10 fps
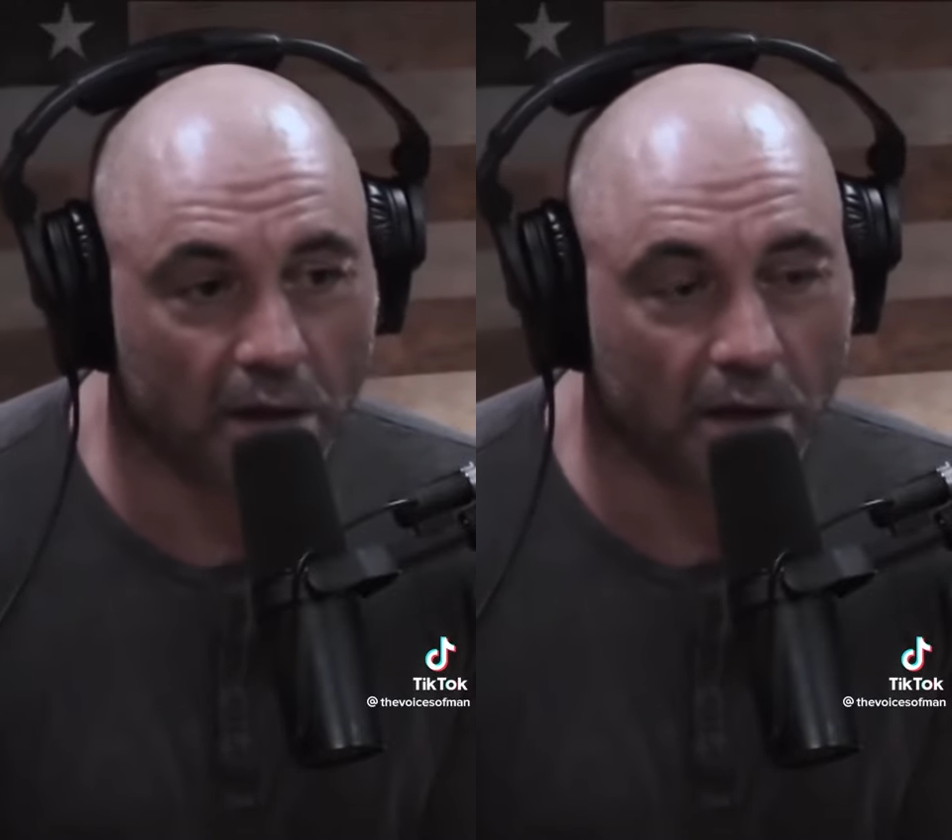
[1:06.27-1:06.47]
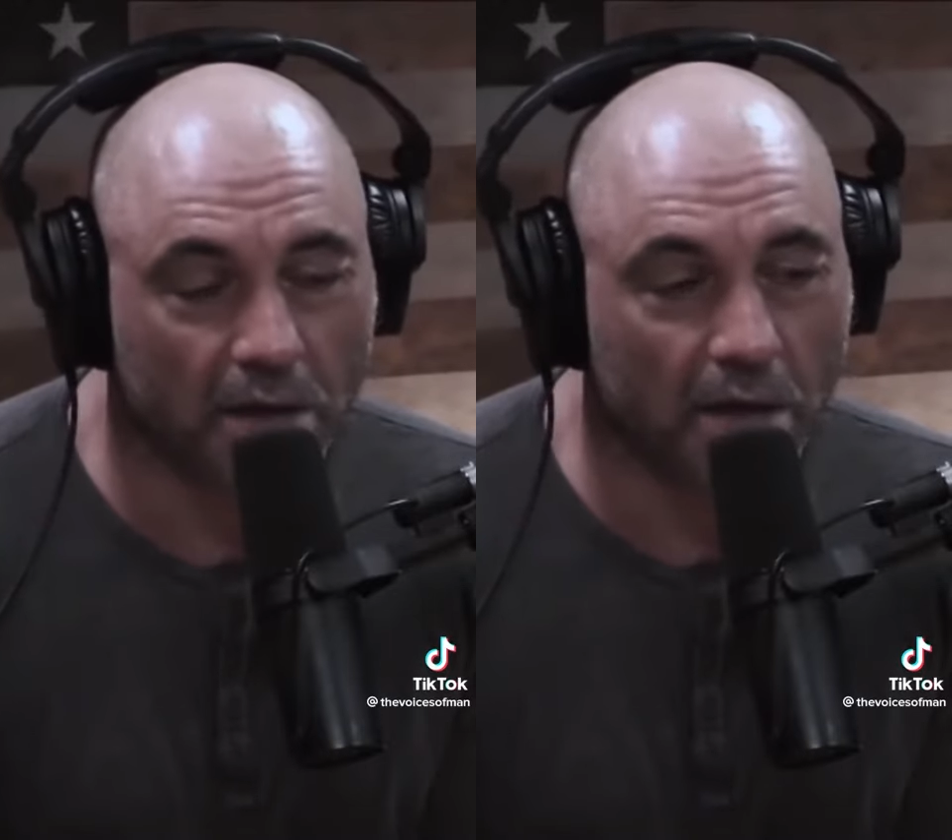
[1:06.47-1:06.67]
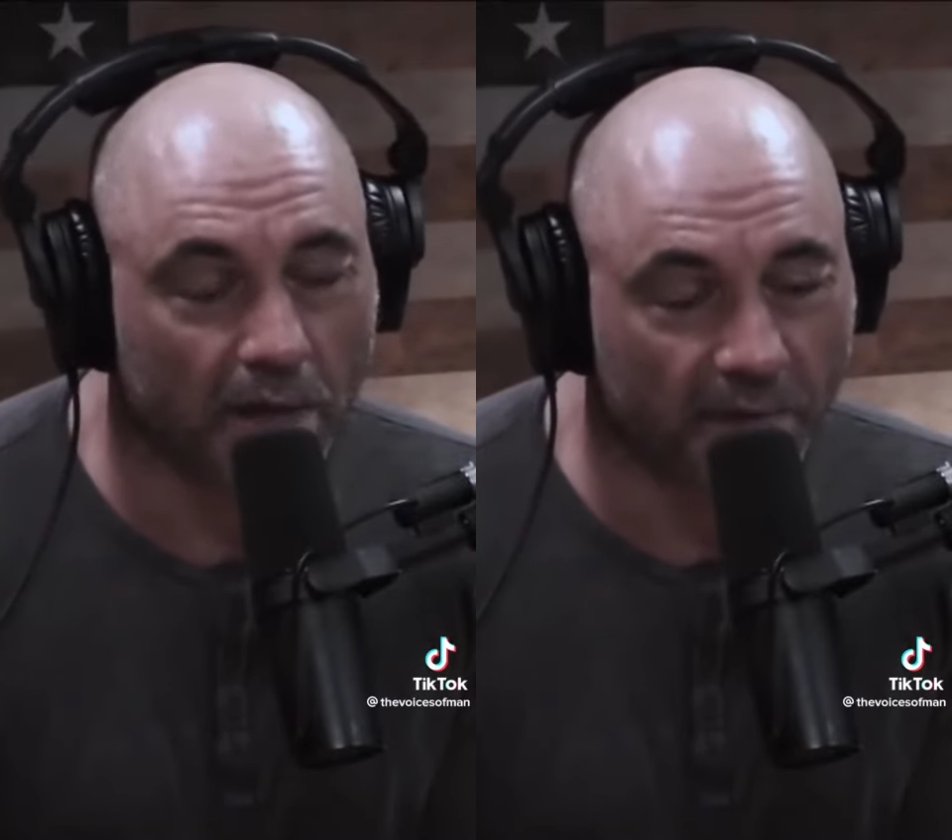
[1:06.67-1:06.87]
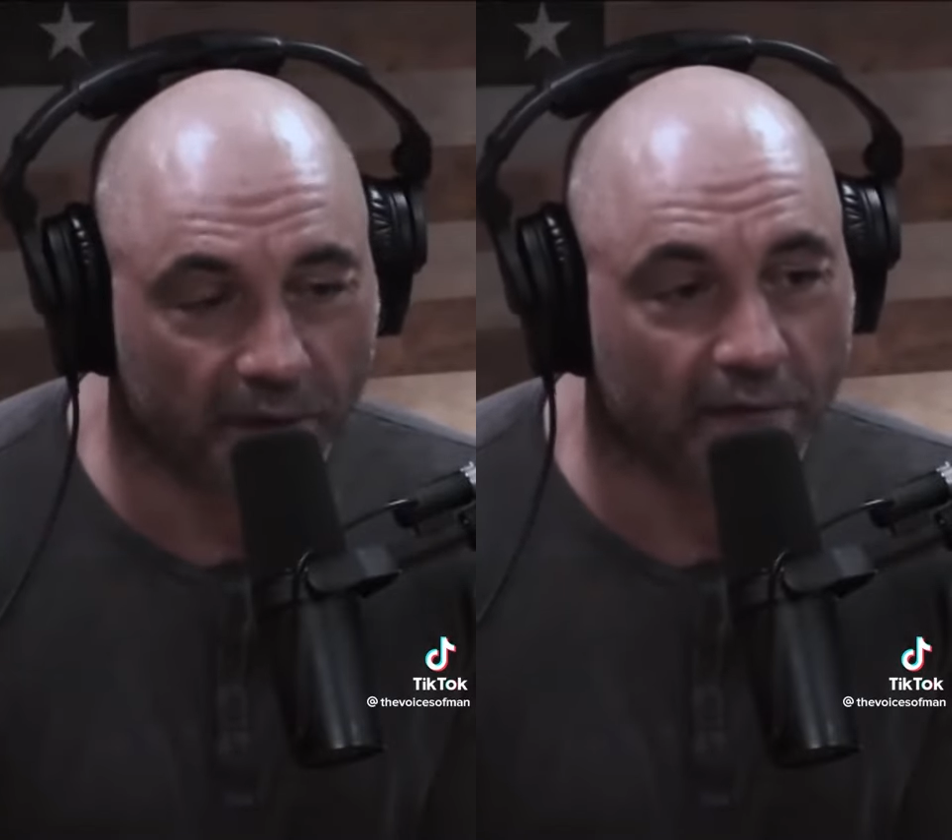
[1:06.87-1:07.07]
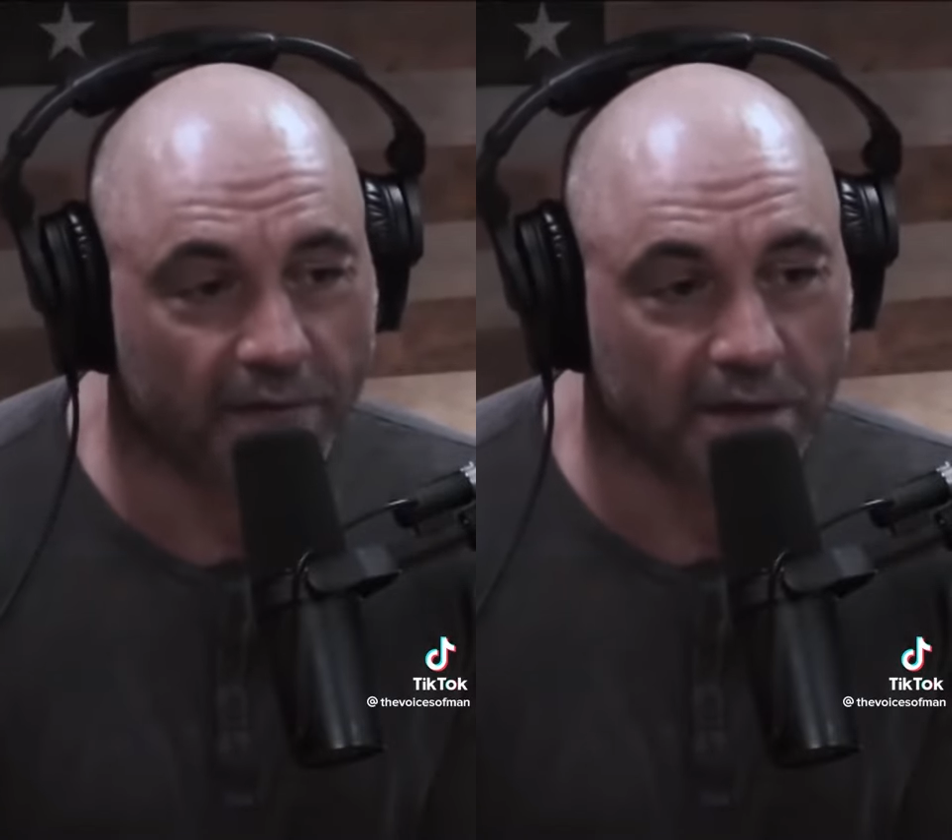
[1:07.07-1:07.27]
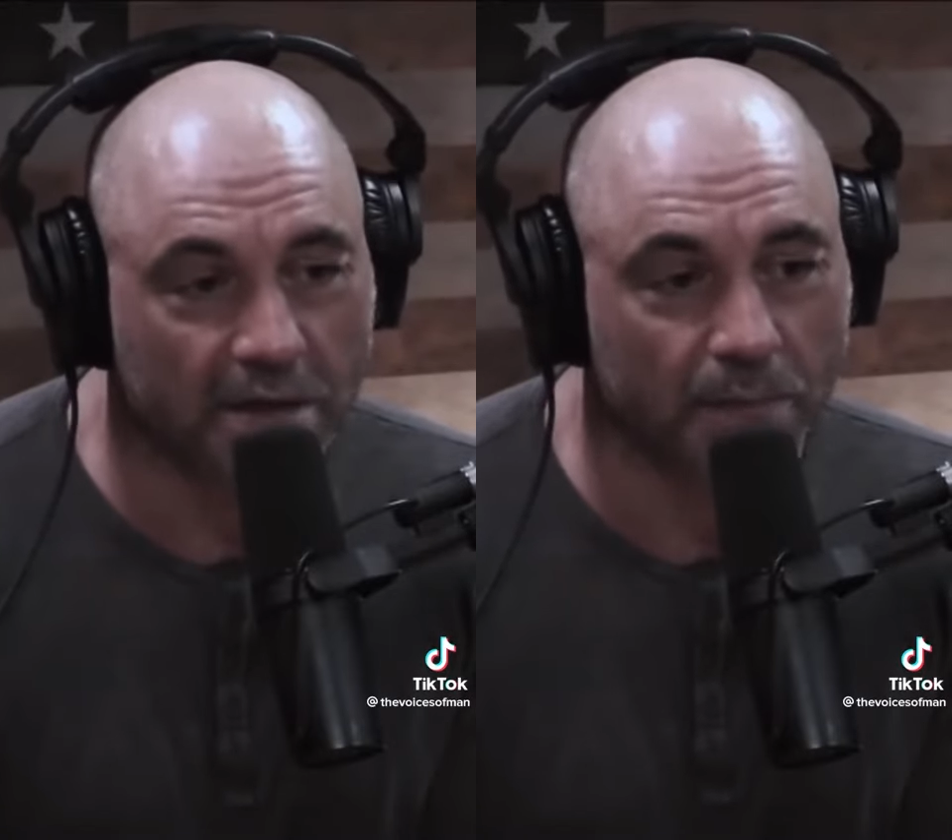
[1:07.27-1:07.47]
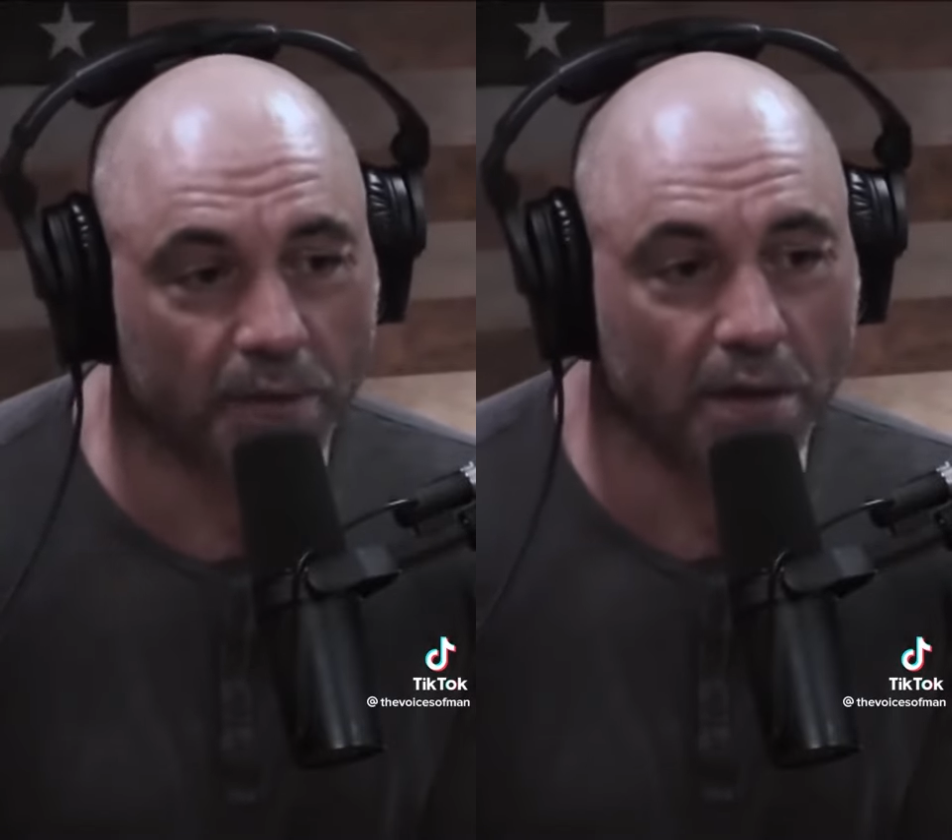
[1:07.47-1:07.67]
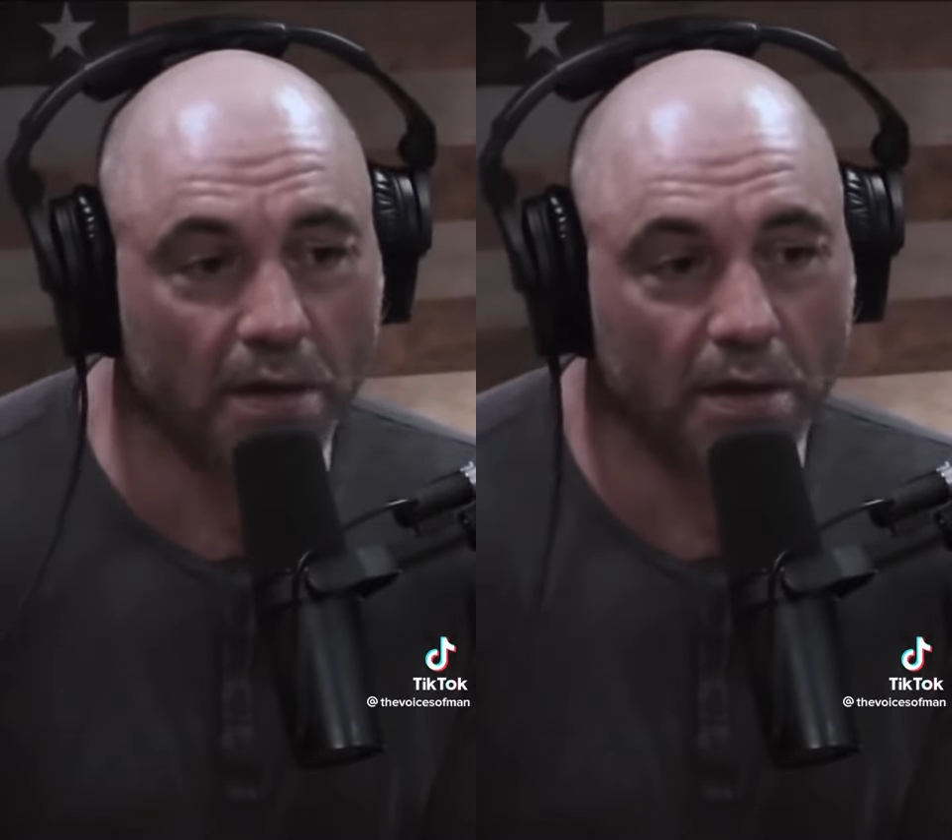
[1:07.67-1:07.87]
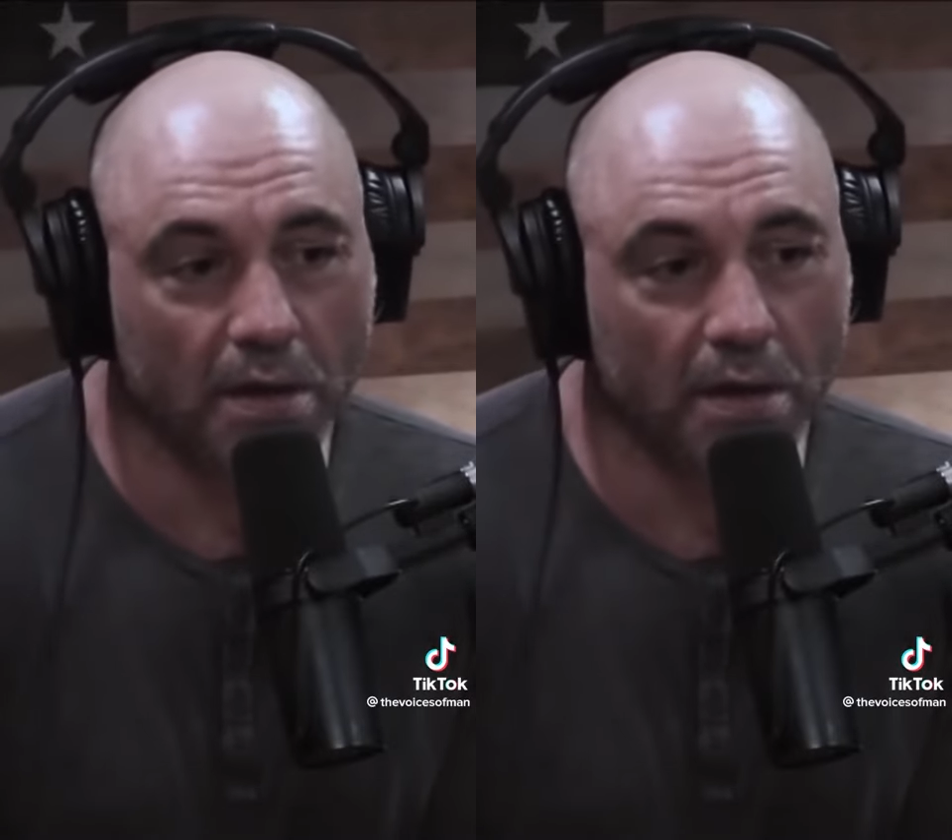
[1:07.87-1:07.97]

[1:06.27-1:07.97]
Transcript: And you got to have discipline.